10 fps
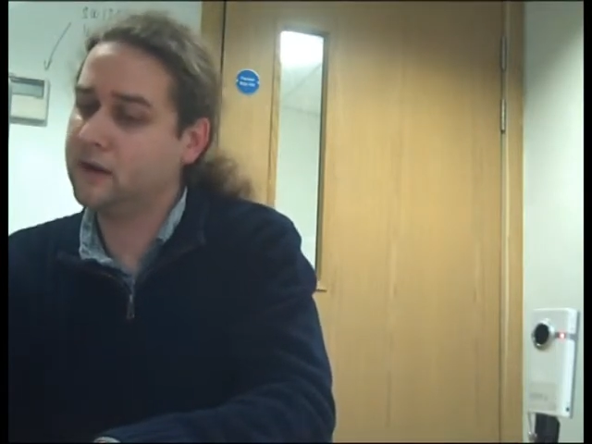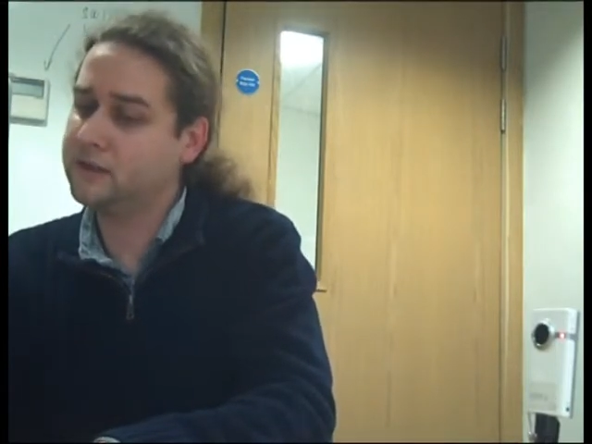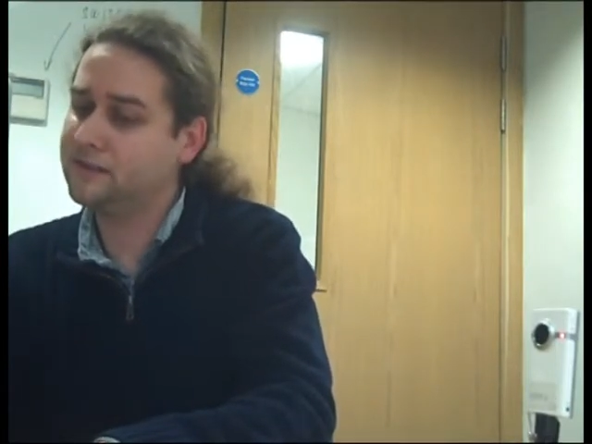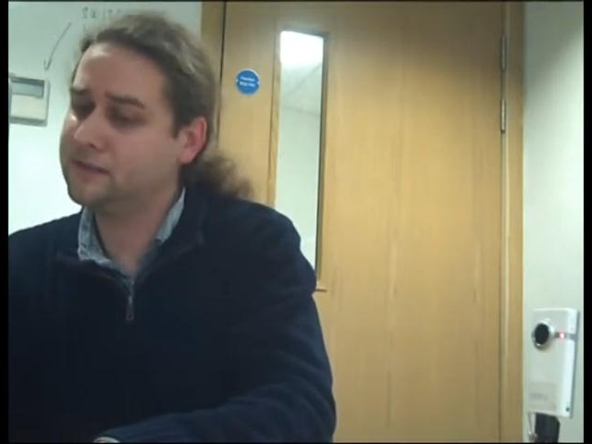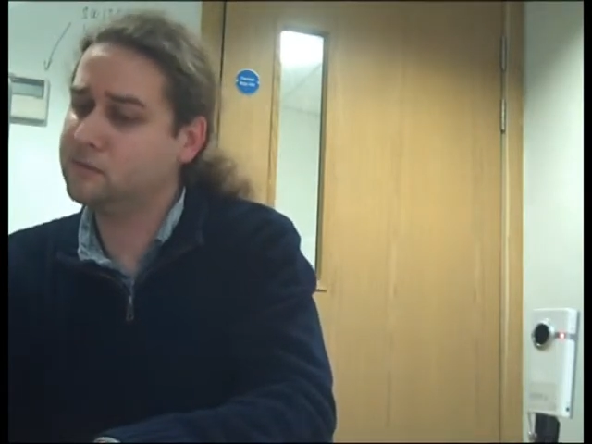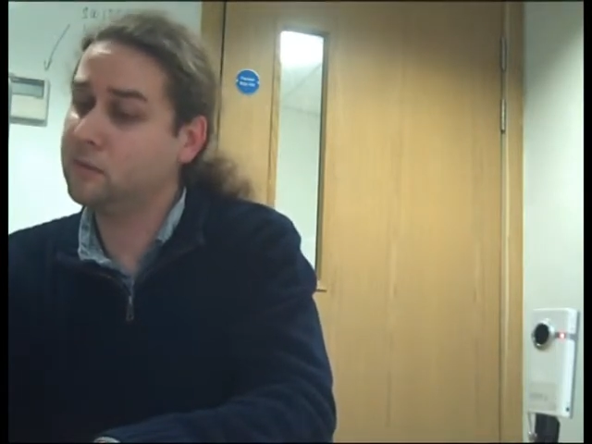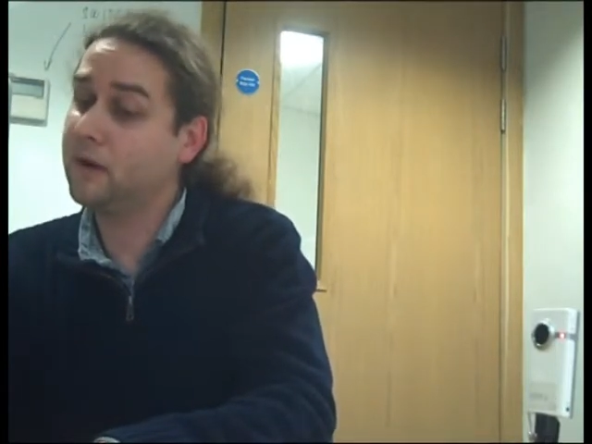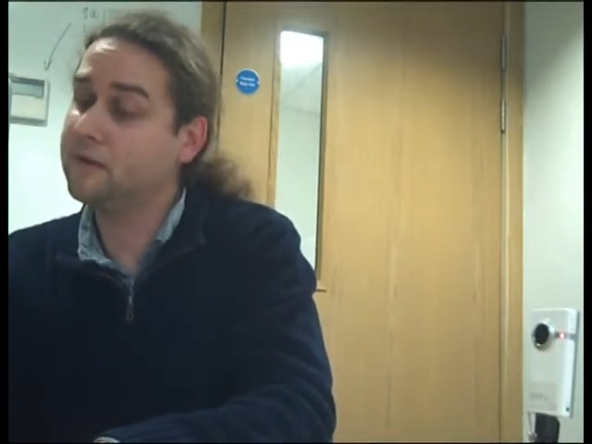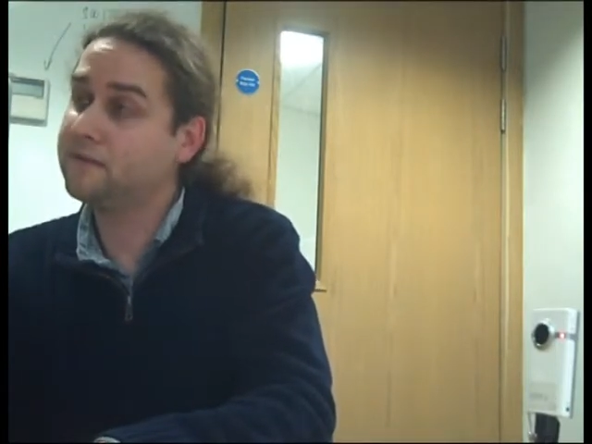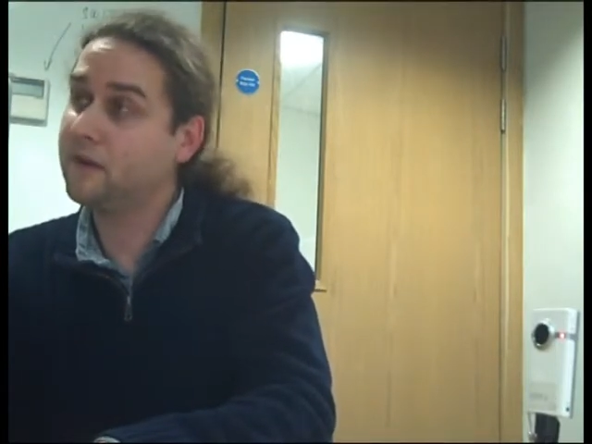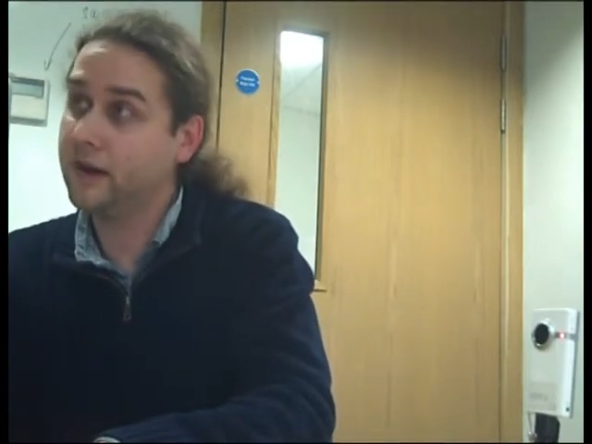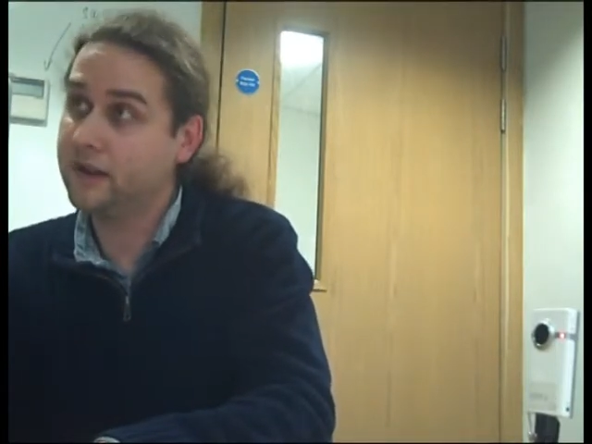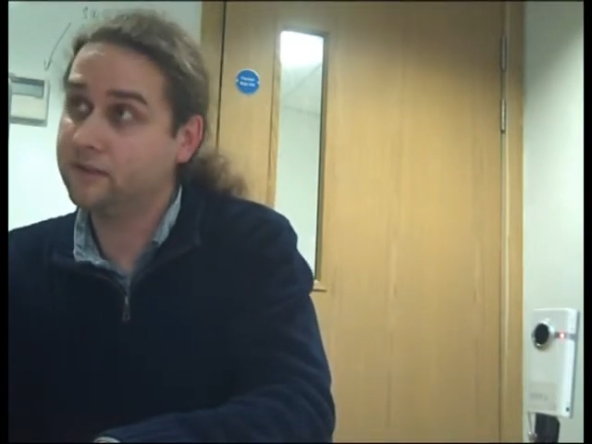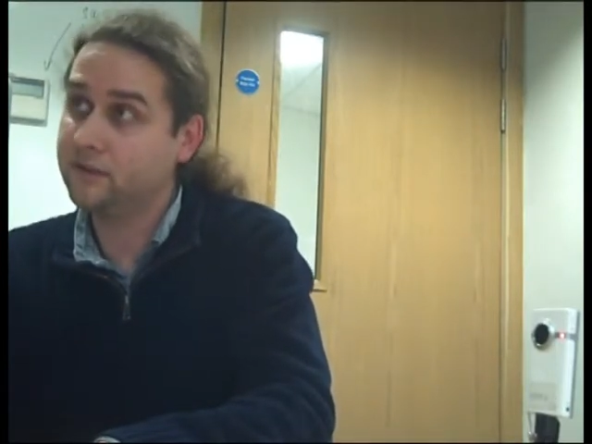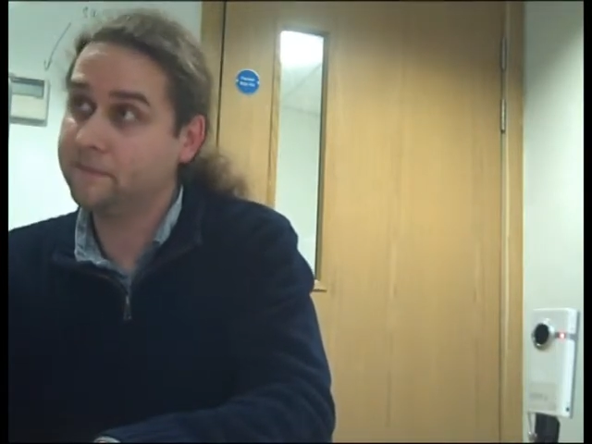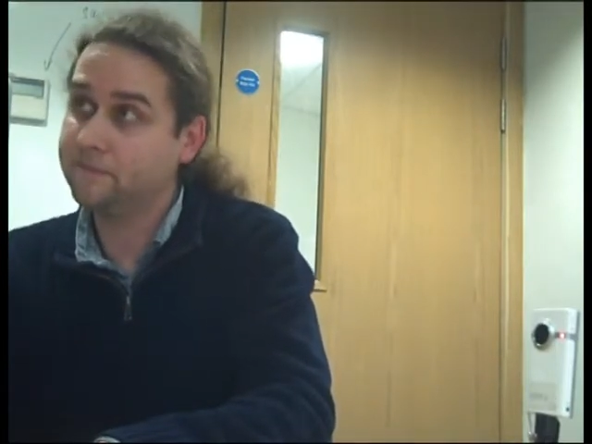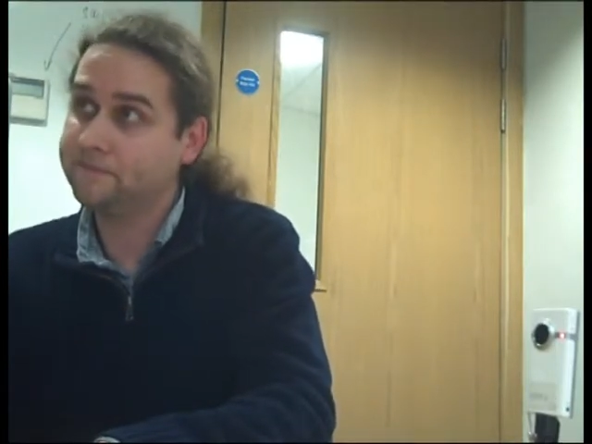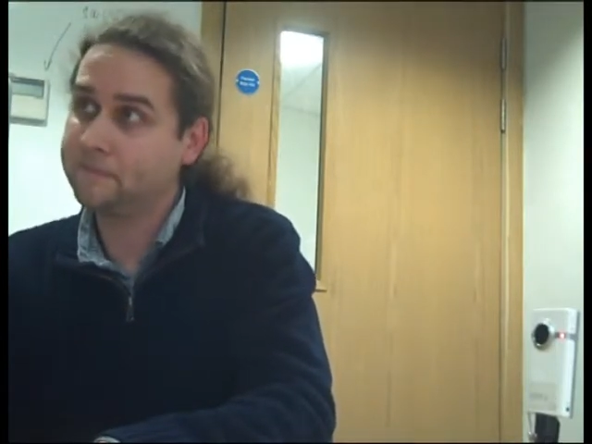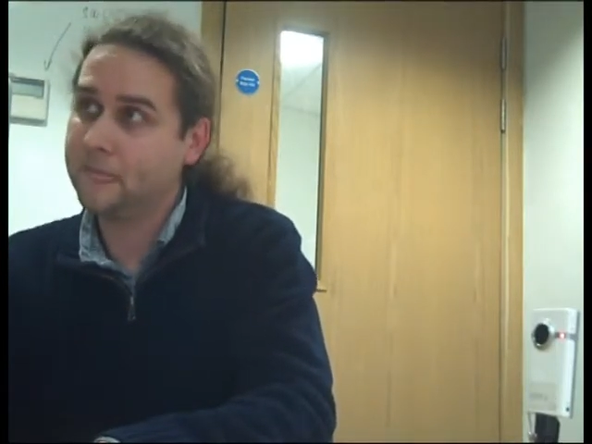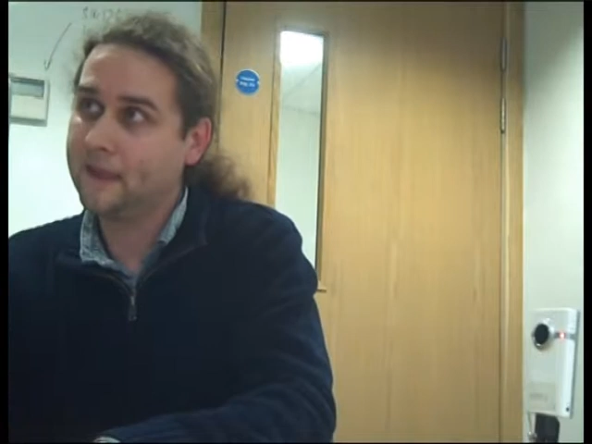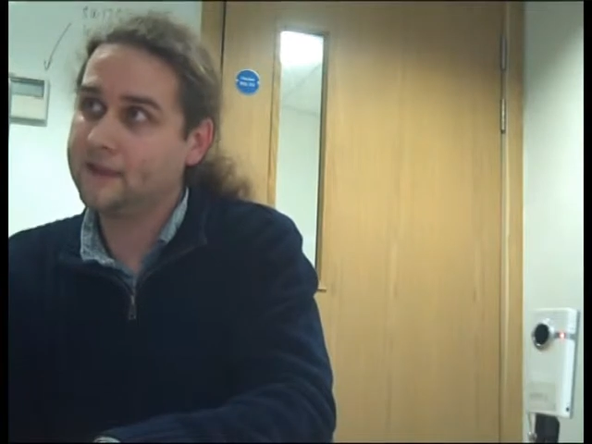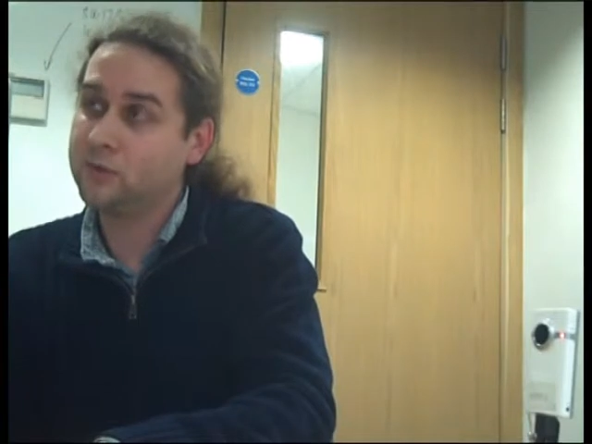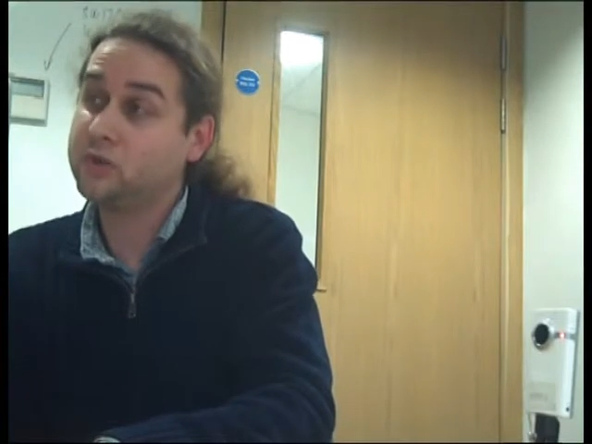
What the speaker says: are divisible by 5. So